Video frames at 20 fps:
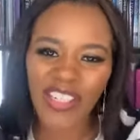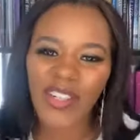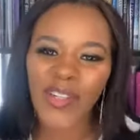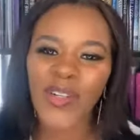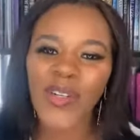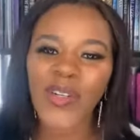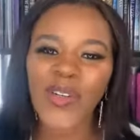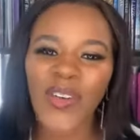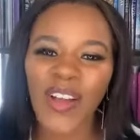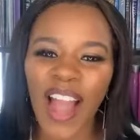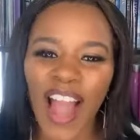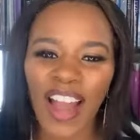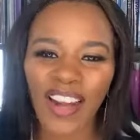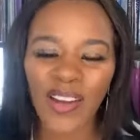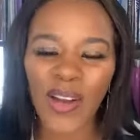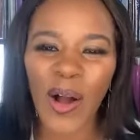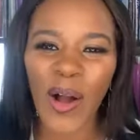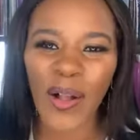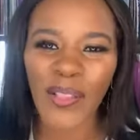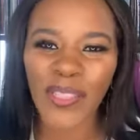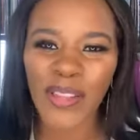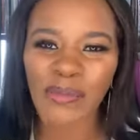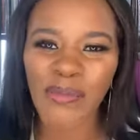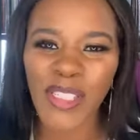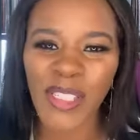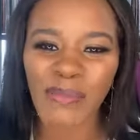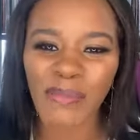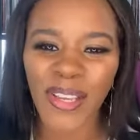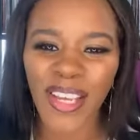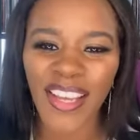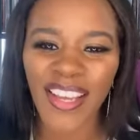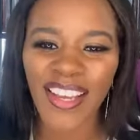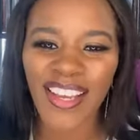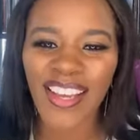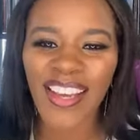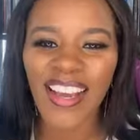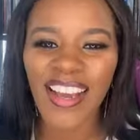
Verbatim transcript: who God called them to be.